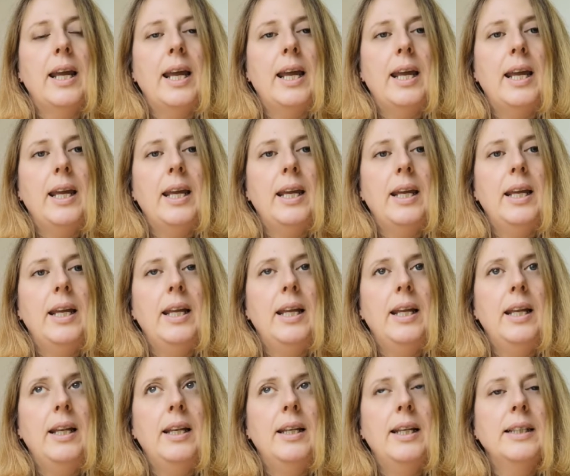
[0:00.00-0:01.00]

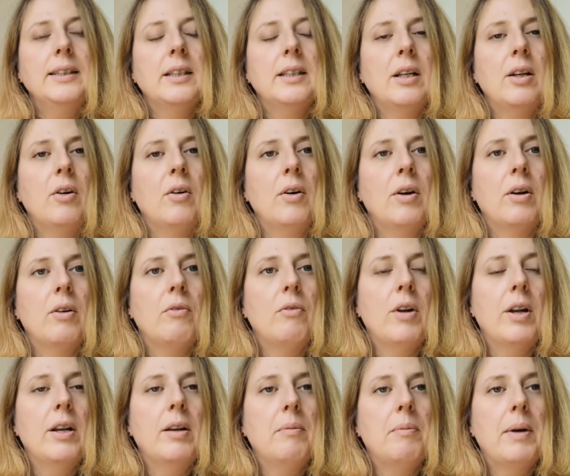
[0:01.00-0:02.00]
a knit along
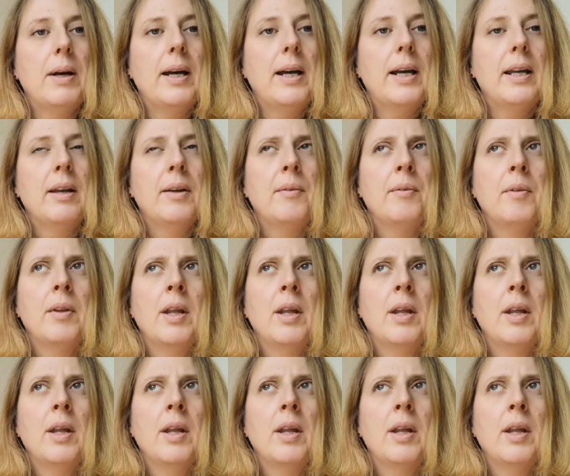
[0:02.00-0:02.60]
run by